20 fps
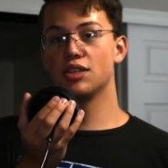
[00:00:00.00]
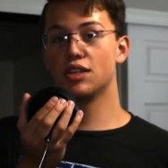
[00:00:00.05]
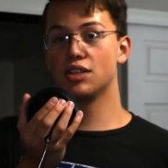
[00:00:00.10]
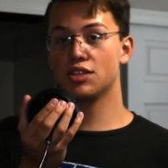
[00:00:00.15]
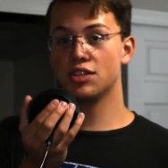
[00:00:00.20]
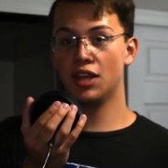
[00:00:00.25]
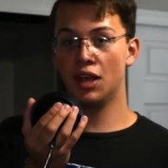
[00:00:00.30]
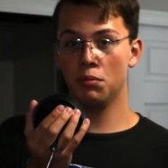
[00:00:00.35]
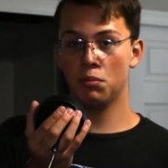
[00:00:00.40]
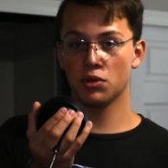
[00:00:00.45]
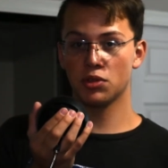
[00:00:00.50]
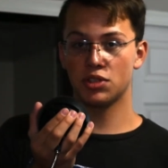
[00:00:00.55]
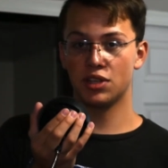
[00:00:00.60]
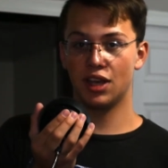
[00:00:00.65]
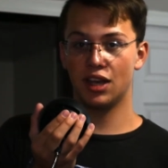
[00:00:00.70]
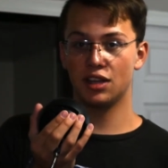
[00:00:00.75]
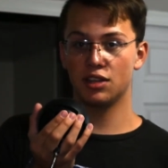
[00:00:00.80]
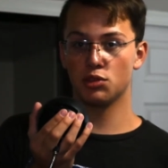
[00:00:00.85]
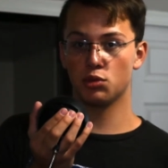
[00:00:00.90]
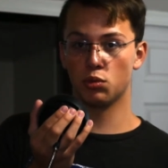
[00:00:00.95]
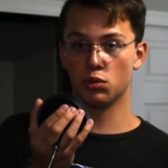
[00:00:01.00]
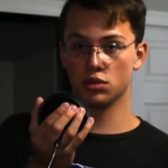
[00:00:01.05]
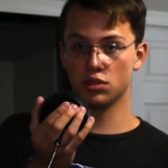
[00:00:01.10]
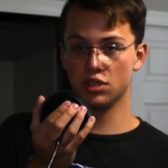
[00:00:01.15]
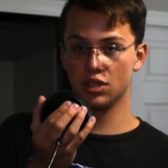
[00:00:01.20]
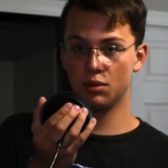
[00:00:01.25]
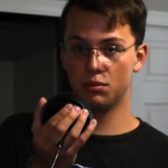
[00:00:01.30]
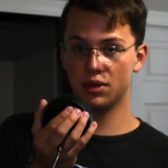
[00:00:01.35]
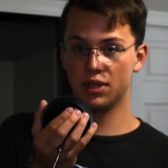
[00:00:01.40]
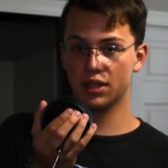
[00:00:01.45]
his sample size was
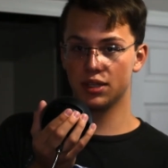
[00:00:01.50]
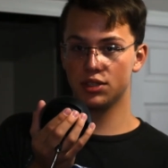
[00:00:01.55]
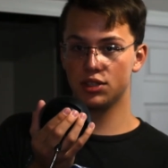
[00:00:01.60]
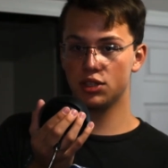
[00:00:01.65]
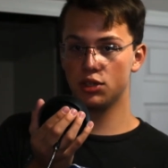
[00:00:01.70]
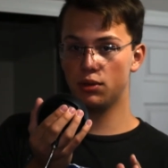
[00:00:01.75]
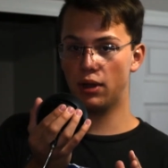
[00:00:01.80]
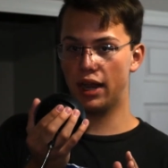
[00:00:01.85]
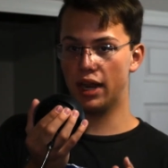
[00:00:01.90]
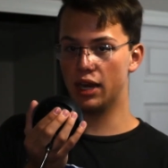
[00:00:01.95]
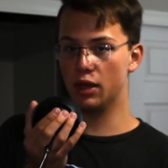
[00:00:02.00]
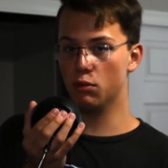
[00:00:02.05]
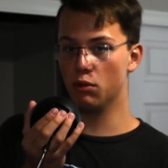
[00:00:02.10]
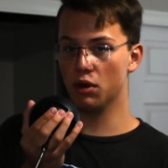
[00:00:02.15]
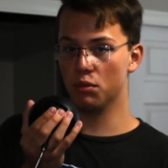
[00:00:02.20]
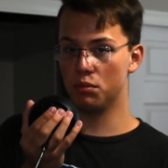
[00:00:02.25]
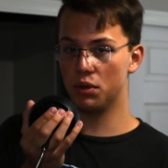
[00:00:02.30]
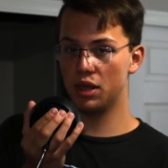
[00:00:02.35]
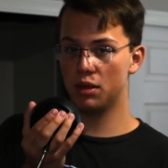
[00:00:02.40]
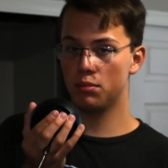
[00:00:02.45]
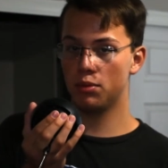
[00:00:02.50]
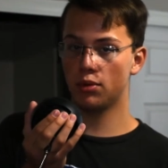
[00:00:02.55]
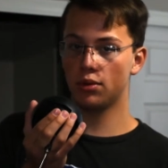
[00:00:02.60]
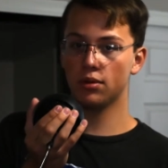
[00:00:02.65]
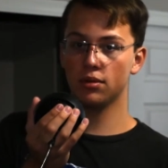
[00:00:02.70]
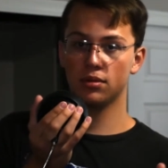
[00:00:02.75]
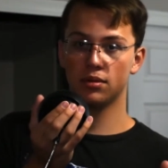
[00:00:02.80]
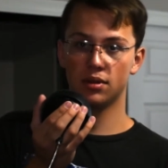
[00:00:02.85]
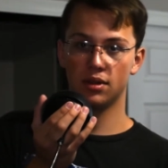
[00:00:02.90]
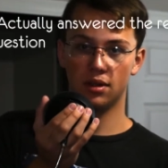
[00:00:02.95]
limited to 81 people,
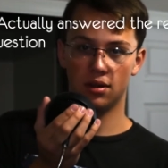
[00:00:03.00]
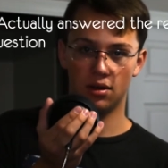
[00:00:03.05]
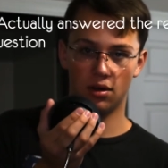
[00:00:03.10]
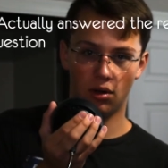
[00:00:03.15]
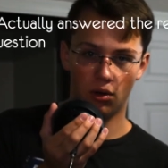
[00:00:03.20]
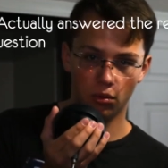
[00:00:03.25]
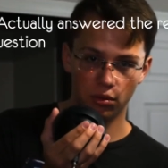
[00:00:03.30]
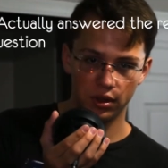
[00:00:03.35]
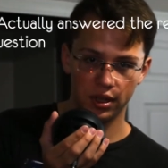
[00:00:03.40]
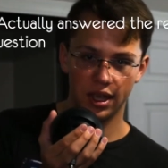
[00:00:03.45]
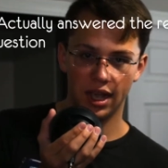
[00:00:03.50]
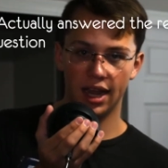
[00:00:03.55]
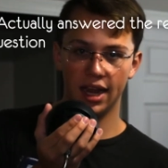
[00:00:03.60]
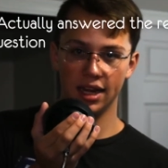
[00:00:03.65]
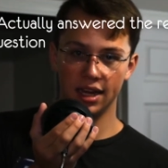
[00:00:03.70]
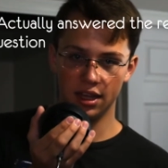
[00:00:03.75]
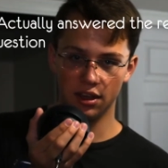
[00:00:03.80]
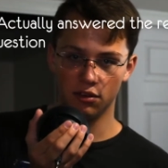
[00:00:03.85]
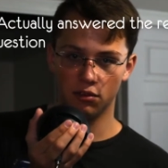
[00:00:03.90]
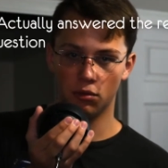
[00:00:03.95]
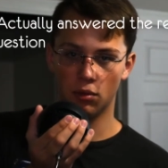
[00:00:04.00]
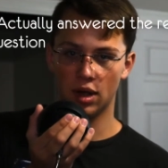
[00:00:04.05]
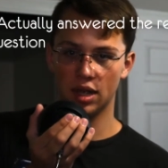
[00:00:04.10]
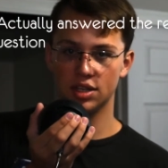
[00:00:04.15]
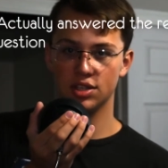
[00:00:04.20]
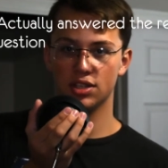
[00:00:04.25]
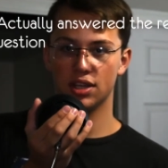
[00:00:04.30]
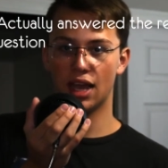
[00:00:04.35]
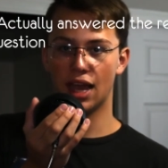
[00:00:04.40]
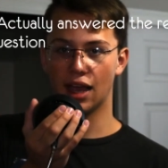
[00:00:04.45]
only 80 of
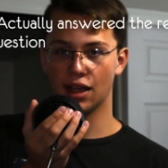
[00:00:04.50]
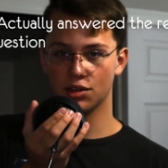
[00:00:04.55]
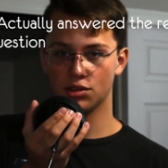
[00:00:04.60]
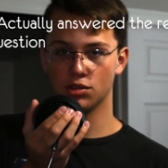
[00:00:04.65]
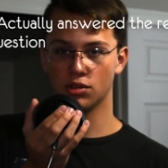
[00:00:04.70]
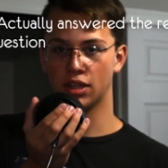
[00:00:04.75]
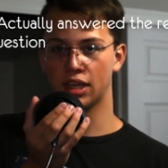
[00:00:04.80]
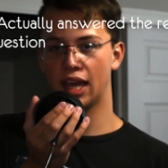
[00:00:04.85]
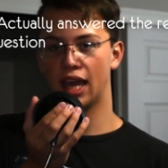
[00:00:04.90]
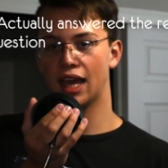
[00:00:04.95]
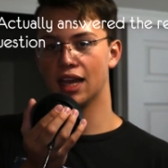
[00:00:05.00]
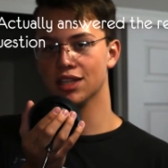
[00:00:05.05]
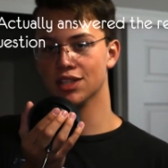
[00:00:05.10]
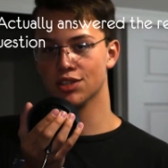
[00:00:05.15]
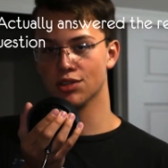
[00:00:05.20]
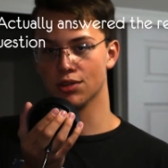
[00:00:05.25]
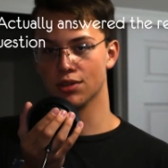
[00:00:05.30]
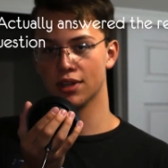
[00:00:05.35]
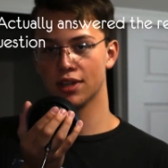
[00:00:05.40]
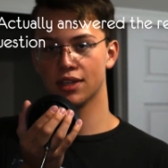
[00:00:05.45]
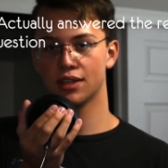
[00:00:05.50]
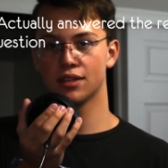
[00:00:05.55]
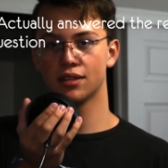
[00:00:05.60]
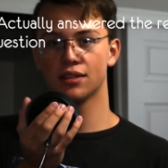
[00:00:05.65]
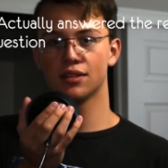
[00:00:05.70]
which actually answered it.